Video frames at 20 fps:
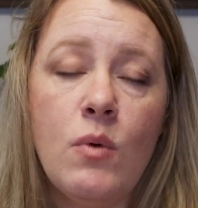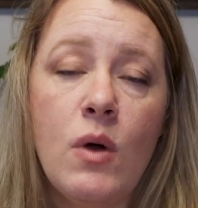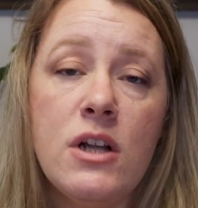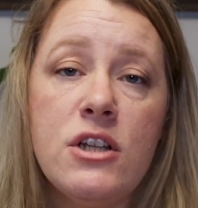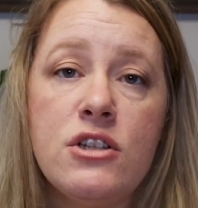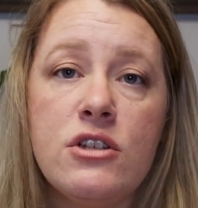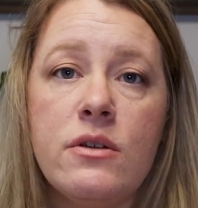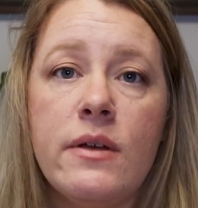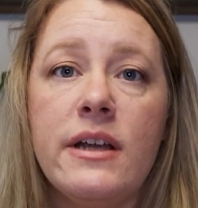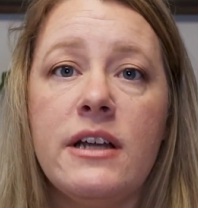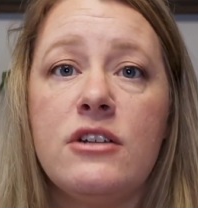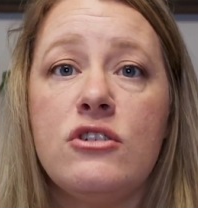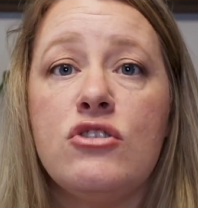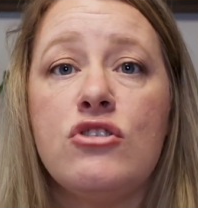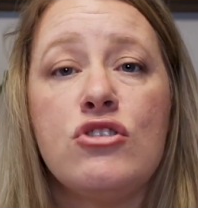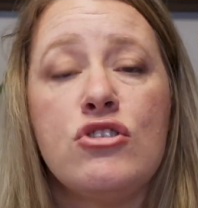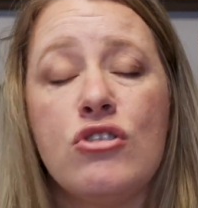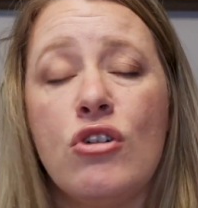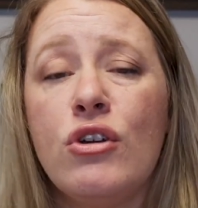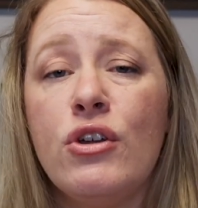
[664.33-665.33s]
One, so I can
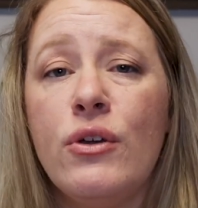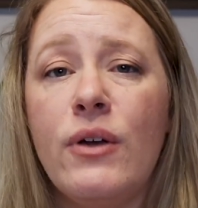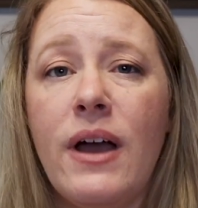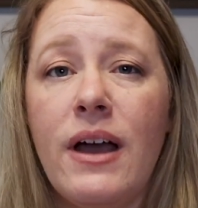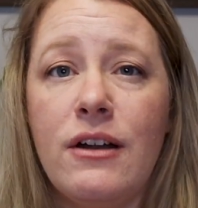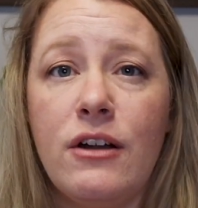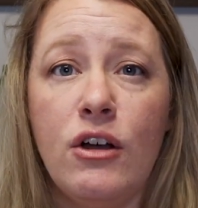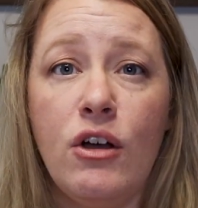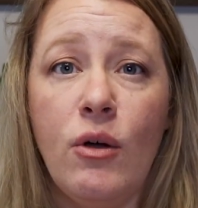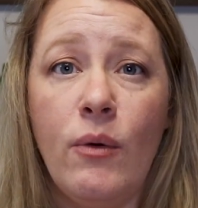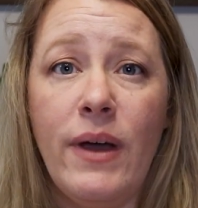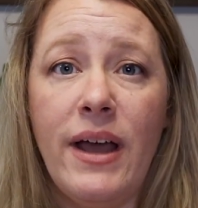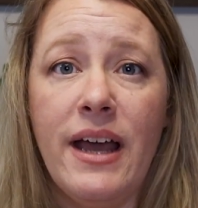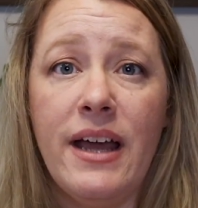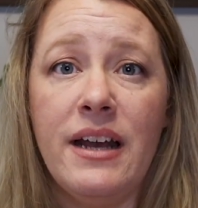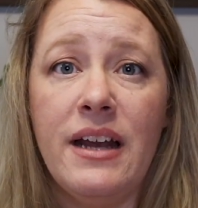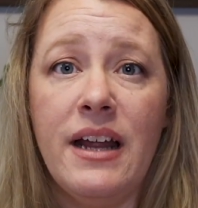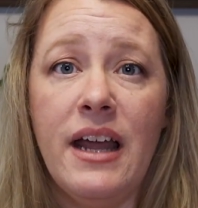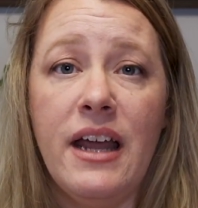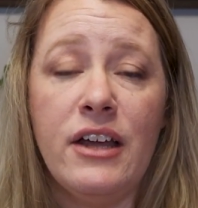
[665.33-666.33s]
show you how to go
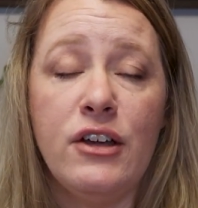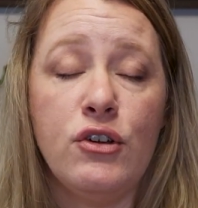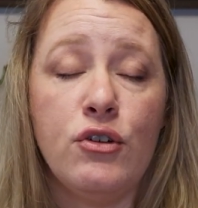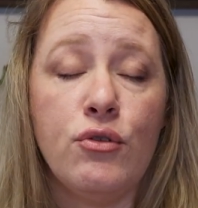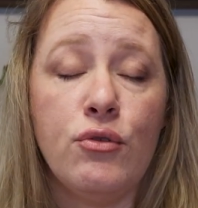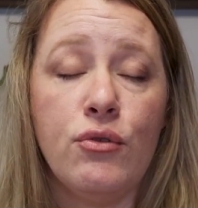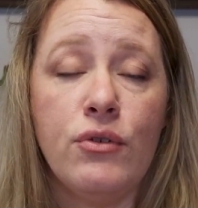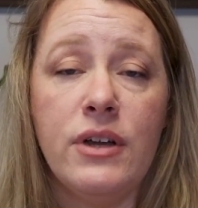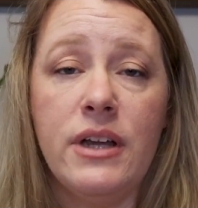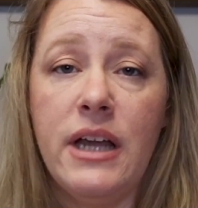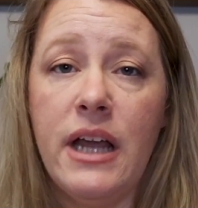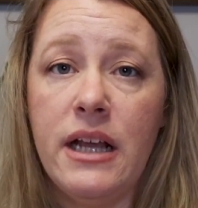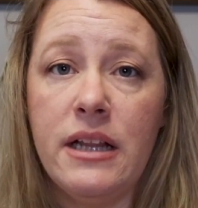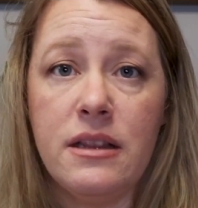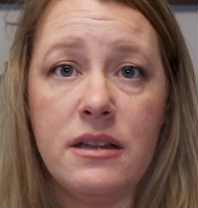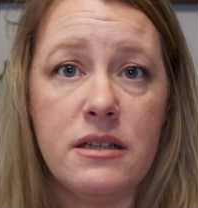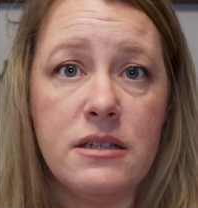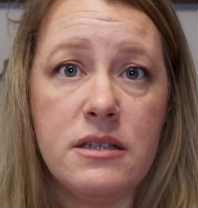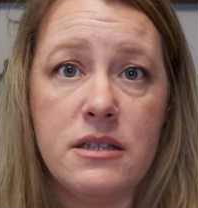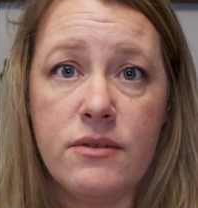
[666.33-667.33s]
ahead and
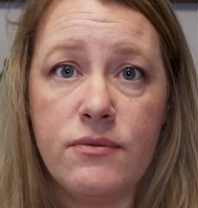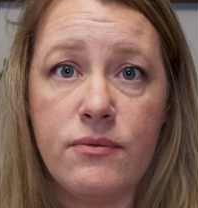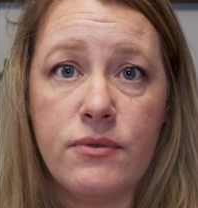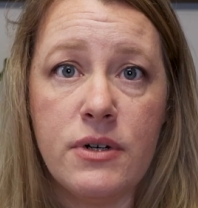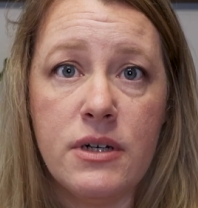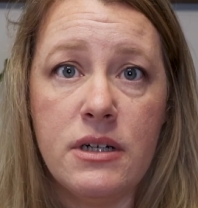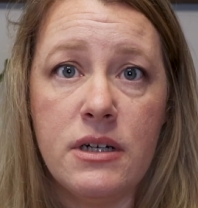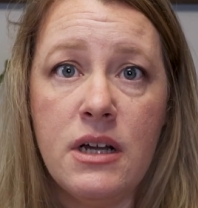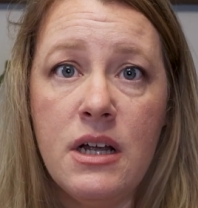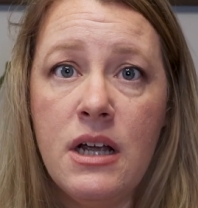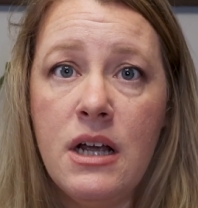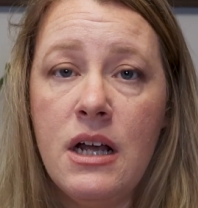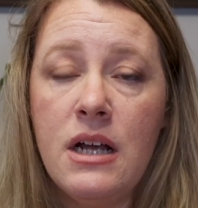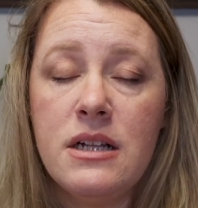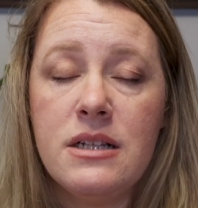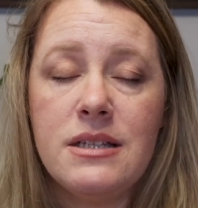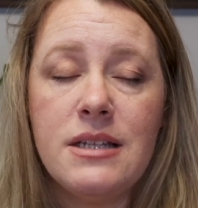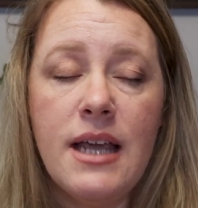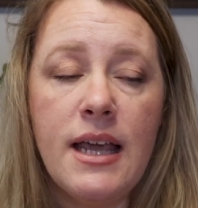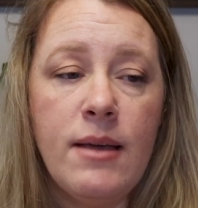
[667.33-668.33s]
create the different
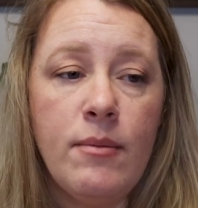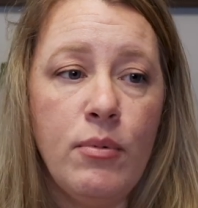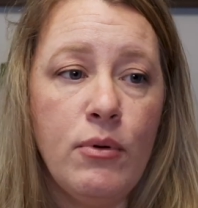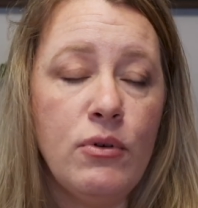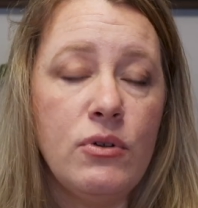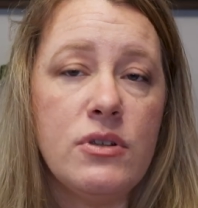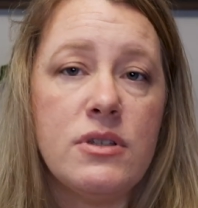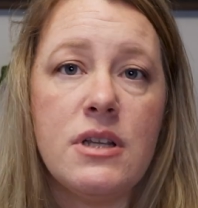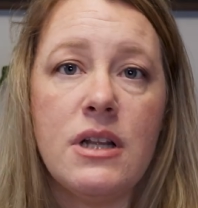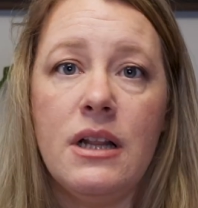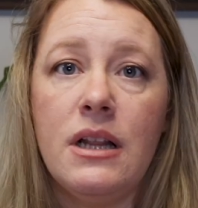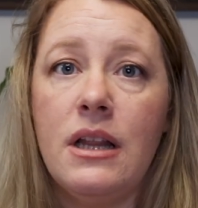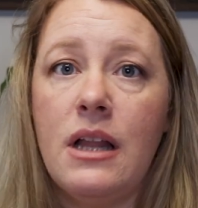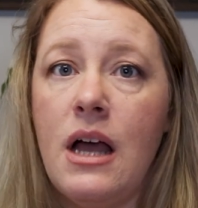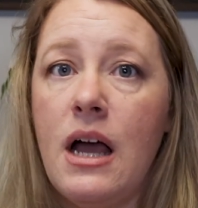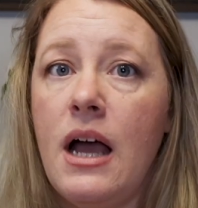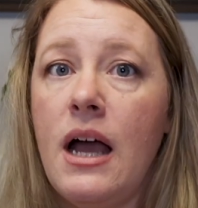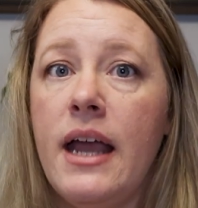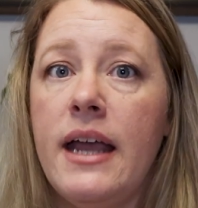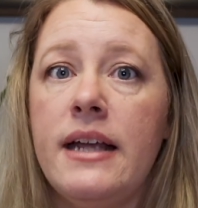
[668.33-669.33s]
tables and
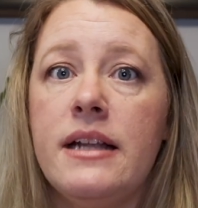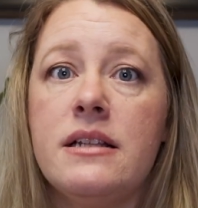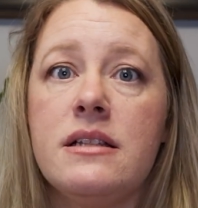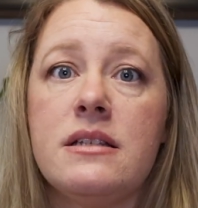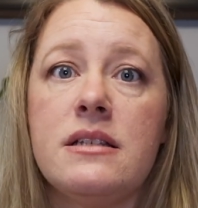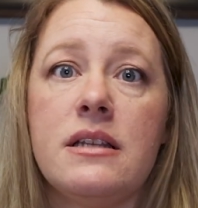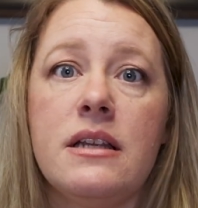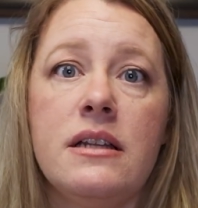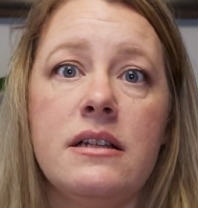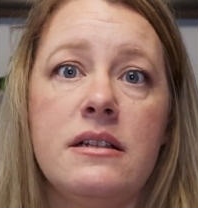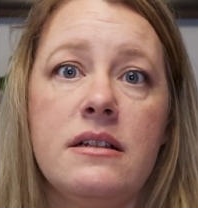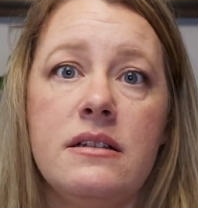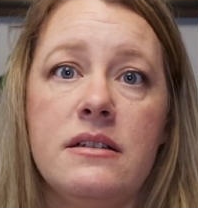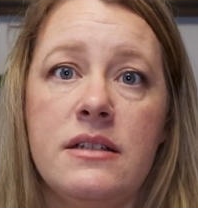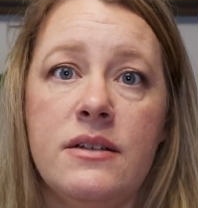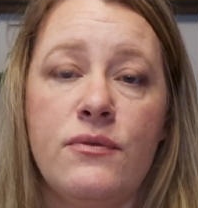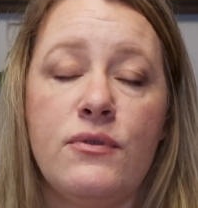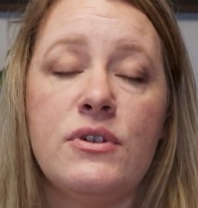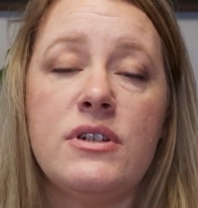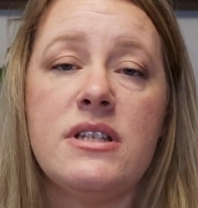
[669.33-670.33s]
lines and
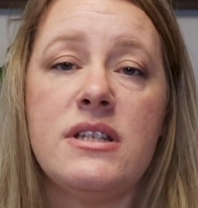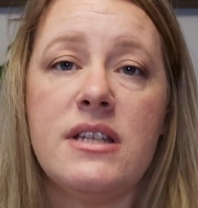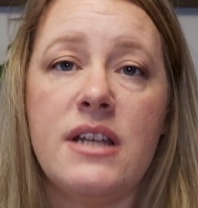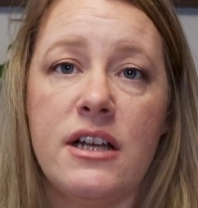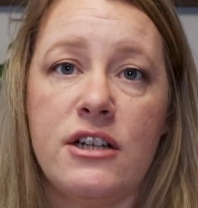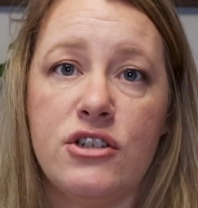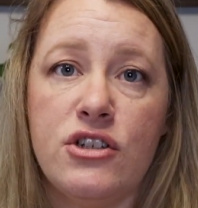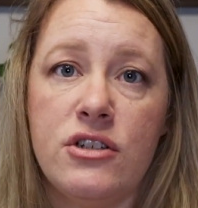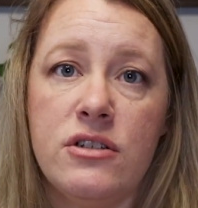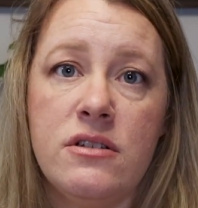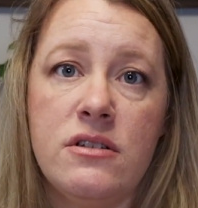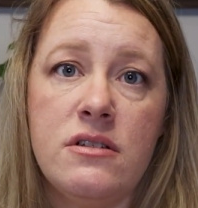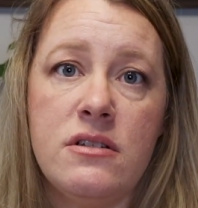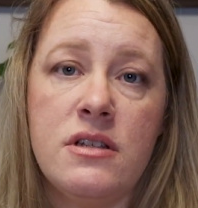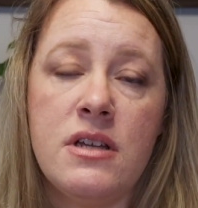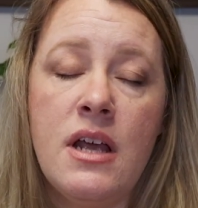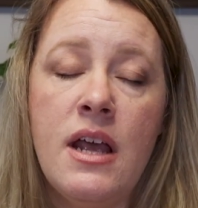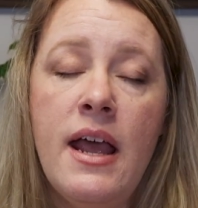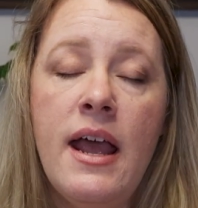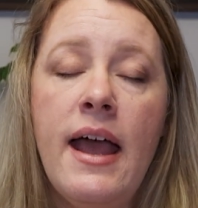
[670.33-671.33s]
different
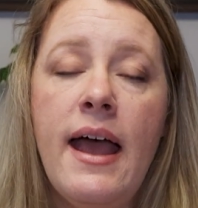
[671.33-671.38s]
sections.